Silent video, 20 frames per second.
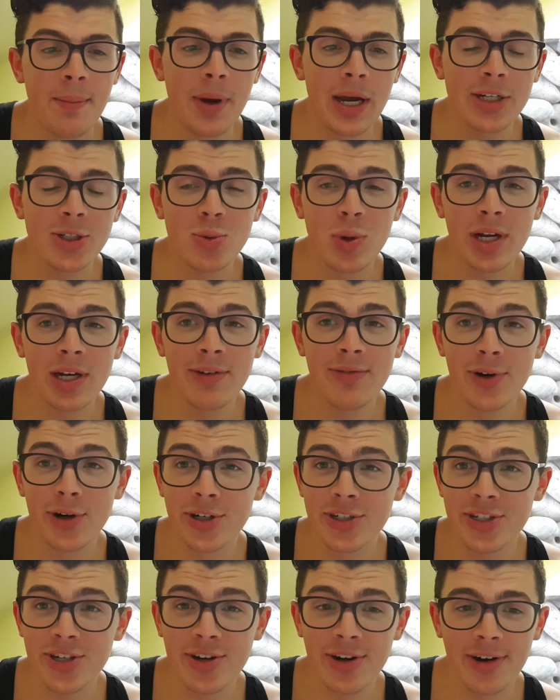My
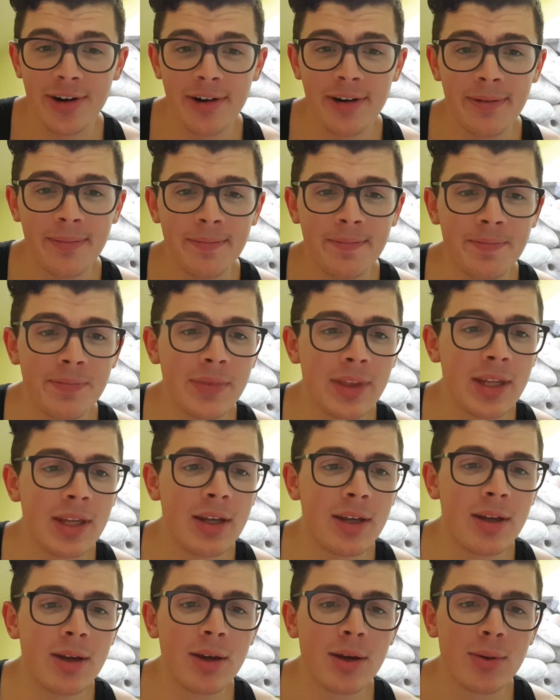21st car
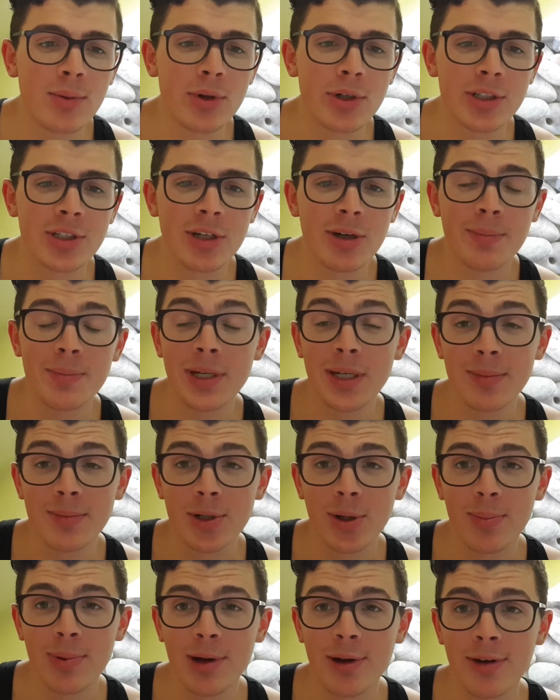was a
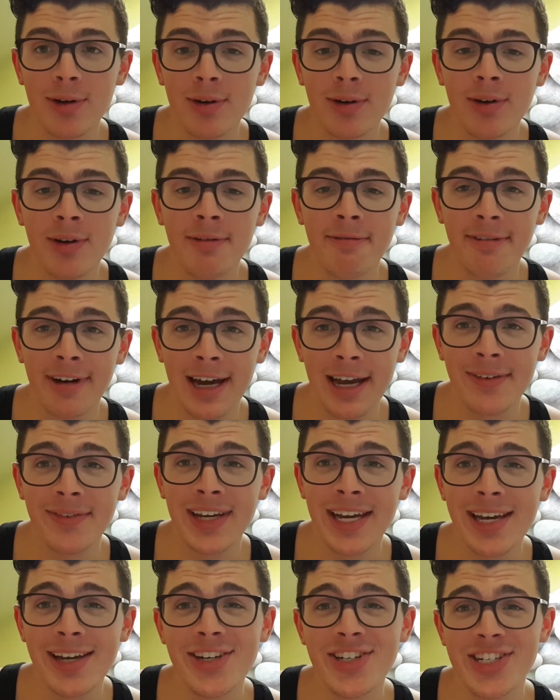BMW
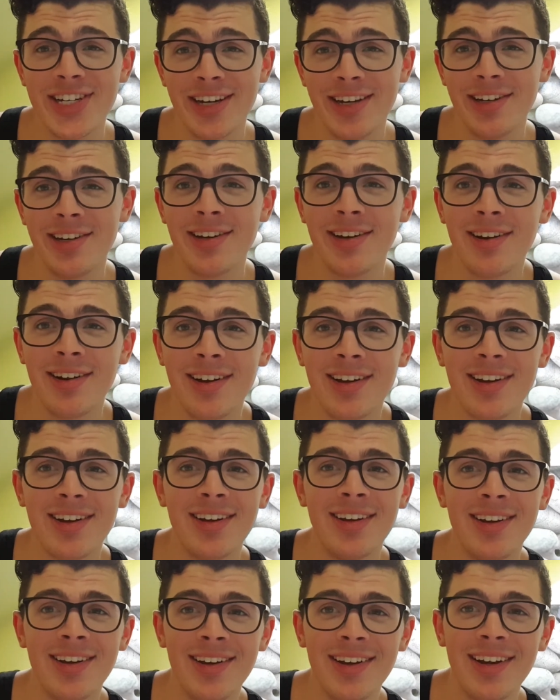518
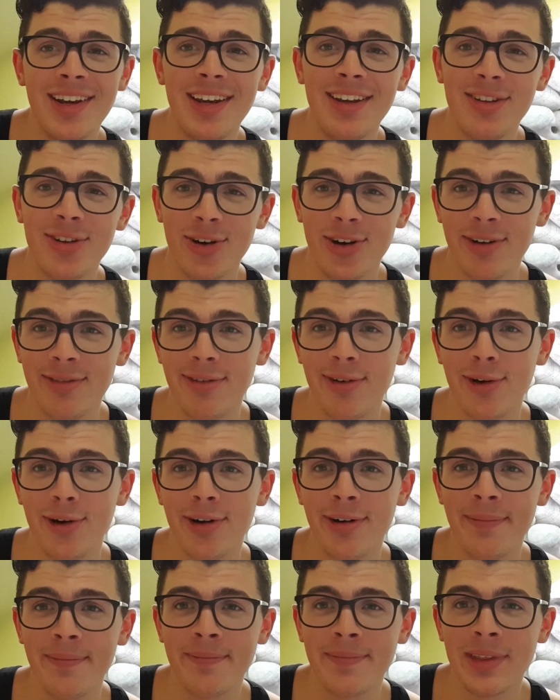
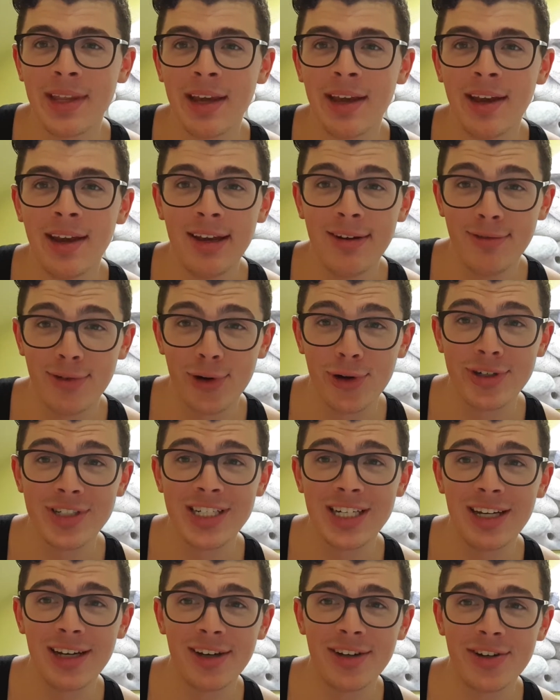E34
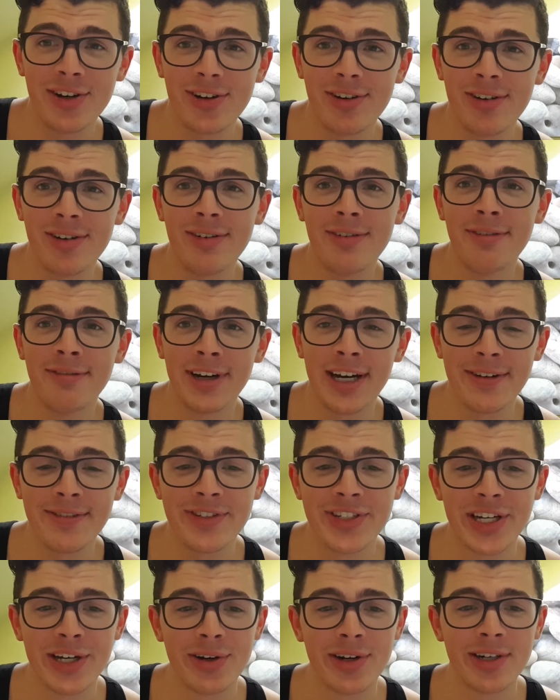4-cylinder
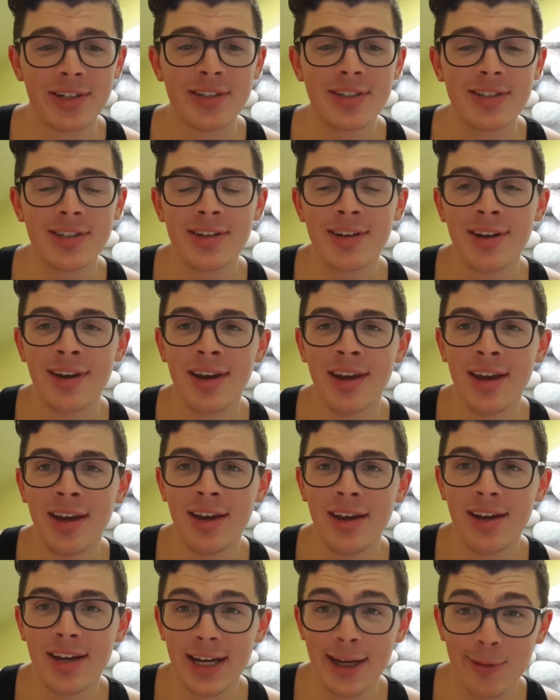5 Series.
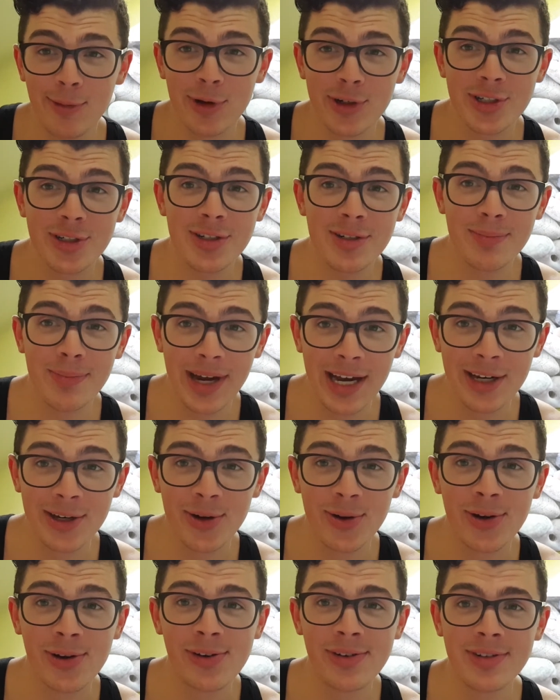It was
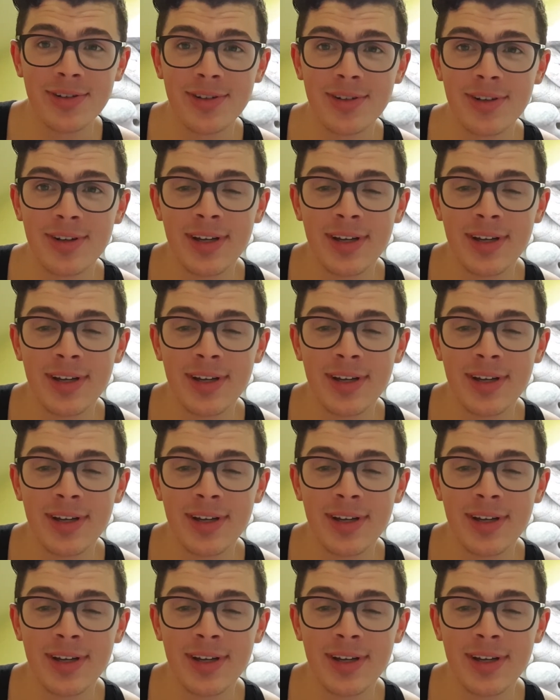manual.